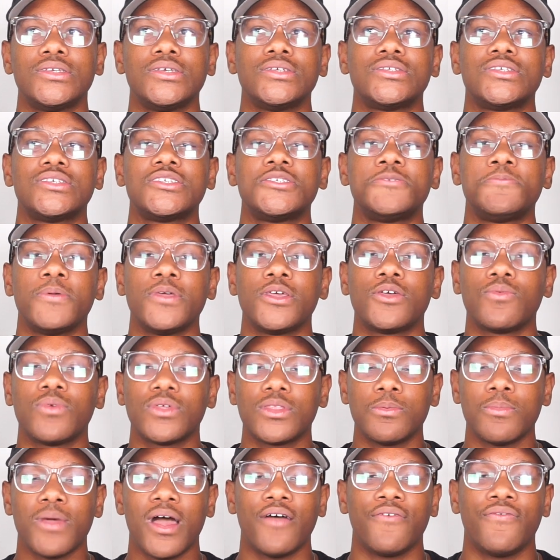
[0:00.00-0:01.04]
to speak
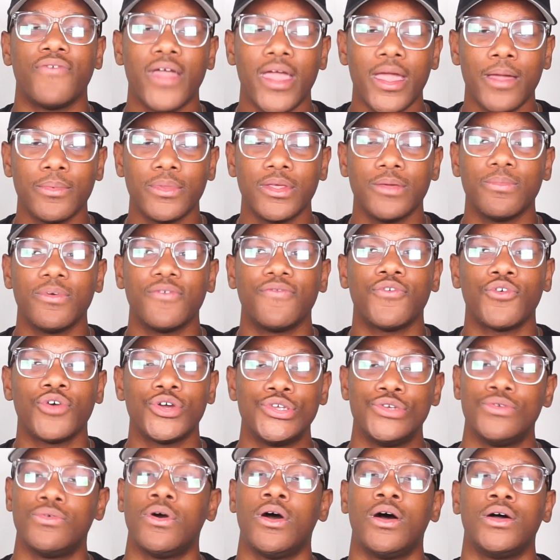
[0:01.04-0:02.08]
with my family before
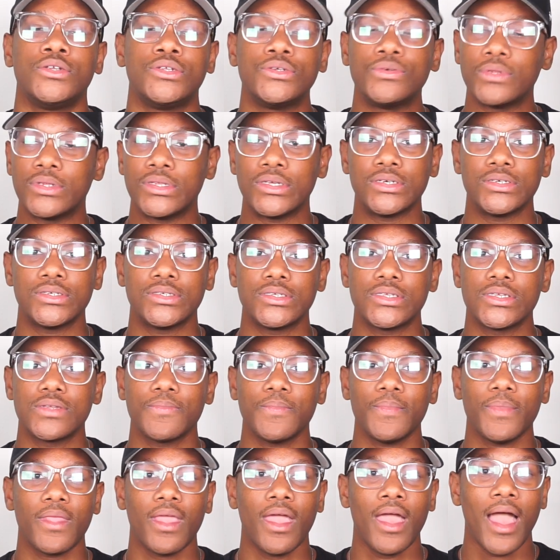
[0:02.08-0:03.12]
you all do this.
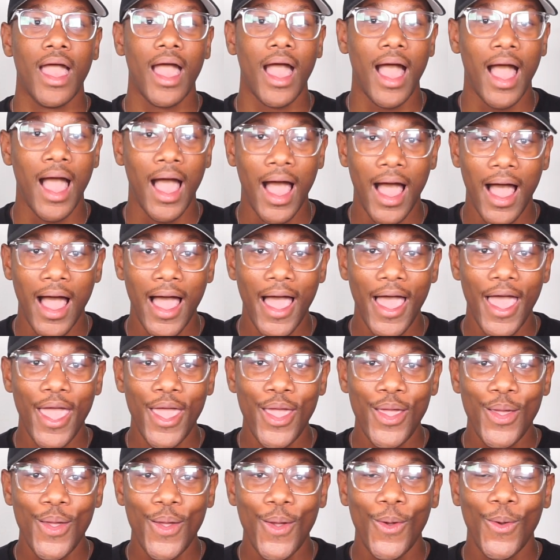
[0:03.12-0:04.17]

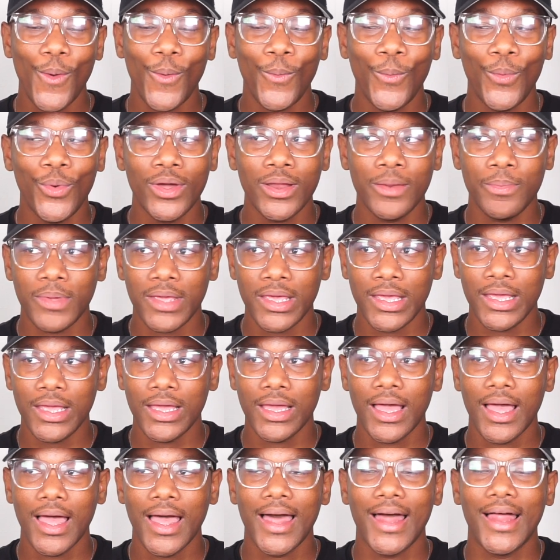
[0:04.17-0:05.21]
I would be
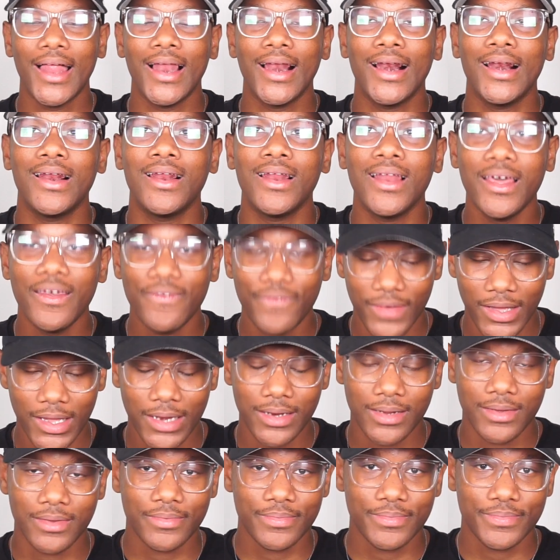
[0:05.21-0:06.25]

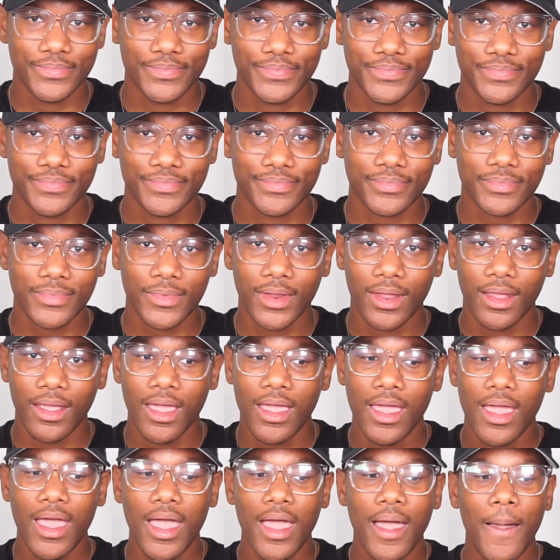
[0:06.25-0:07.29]
livid.
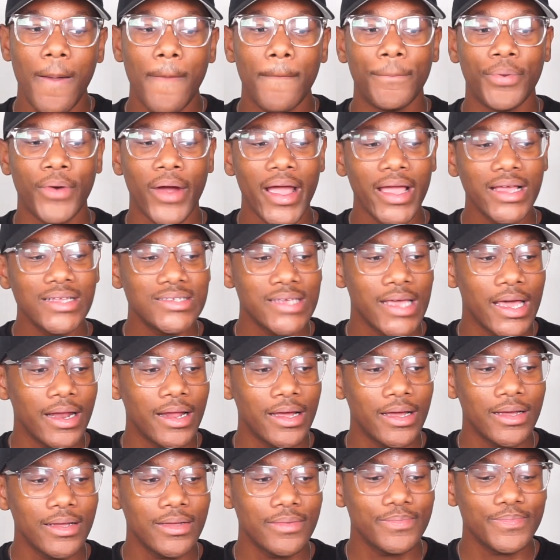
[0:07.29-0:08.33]
Brian
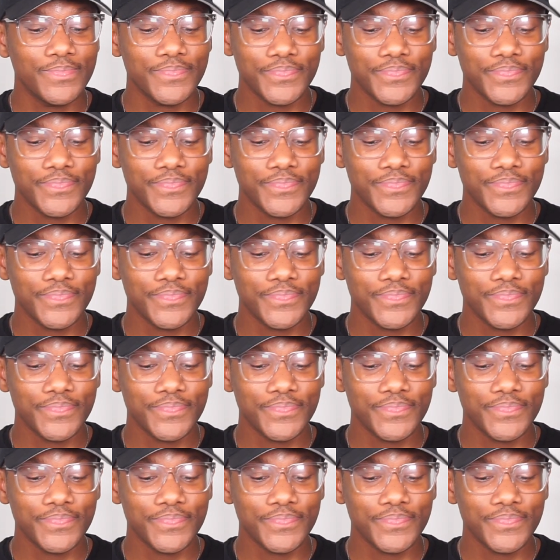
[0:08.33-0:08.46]
Tedda